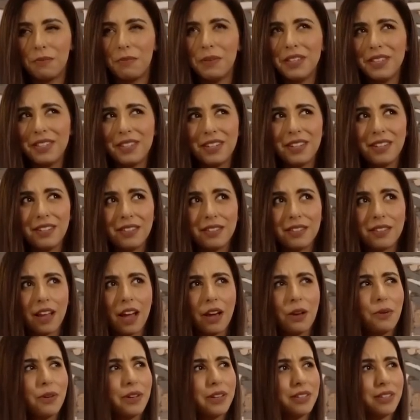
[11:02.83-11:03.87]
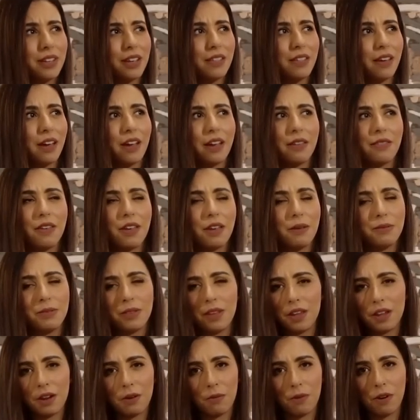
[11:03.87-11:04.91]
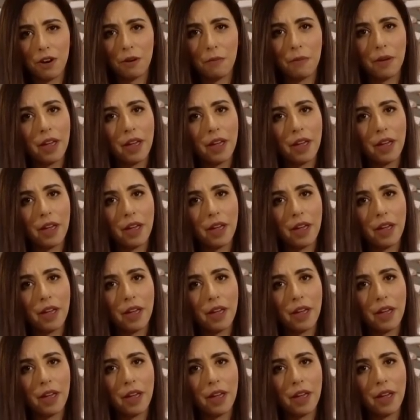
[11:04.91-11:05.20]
think I'm saying it wrong, but